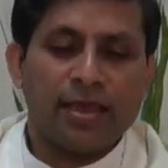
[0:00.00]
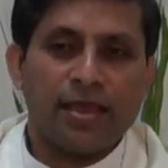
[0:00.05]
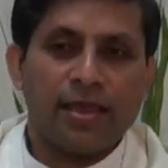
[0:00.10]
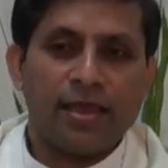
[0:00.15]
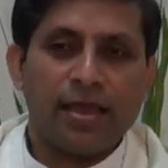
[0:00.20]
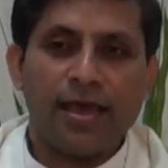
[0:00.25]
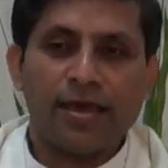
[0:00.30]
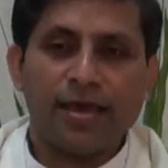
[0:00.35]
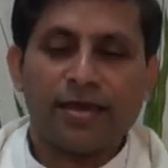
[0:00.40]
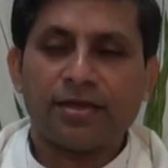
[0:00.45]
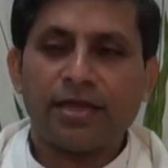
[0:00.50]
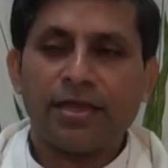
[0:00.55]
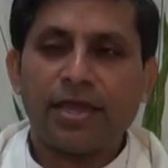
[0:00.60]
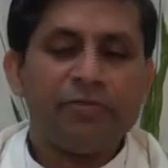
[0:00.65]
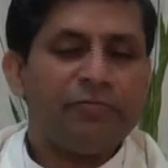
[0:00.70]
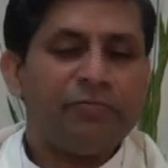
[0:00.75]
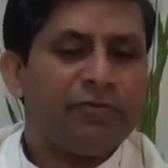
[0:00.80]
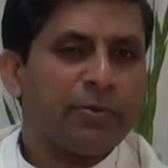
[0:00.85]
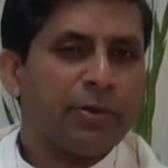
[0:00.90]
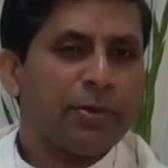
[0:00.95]
and
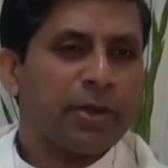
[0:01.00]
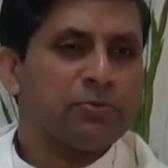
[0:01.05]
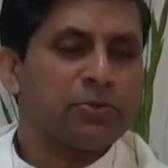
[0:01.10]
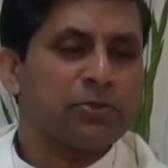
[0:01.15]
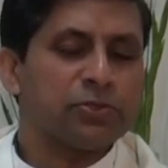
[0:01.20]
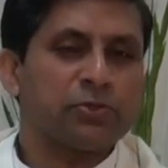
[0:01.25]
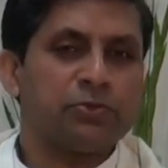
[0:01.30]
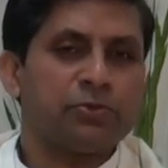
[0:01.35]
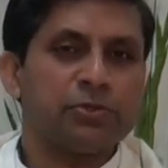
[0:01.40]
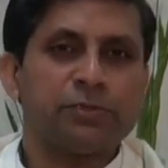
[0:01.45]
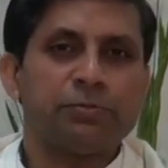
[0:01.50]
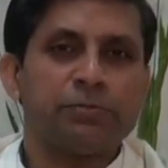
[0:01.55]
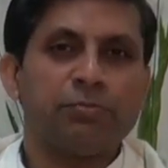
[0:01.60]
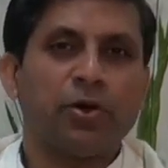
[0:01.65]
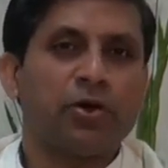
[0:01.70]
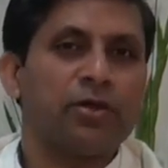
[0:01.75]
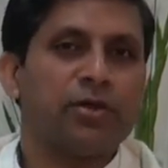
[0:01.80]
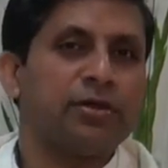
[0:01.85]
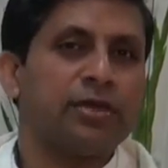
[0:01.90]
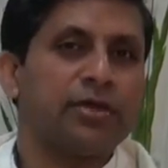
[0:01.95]
everyone was
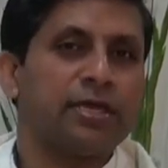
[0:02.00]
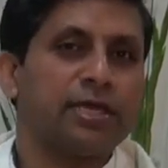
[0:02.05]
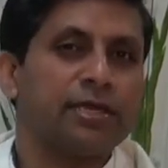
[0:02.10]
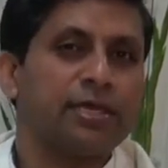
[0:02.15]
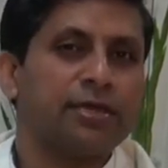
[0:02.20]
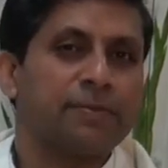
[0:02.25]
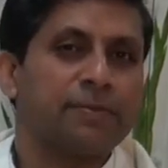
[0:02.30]
responding,